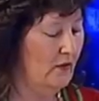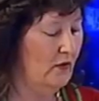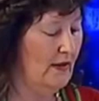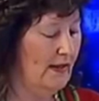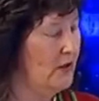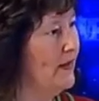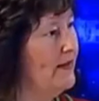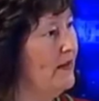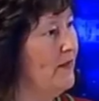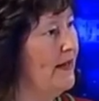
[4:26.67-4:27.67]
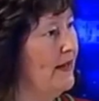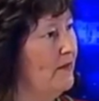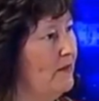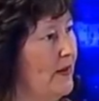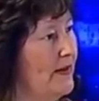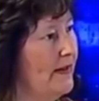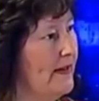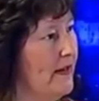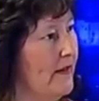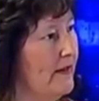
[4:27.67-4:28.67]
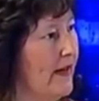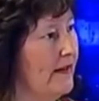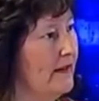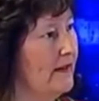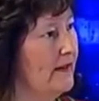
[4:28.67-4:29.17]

sort of like 20-minute pieces, aren't they?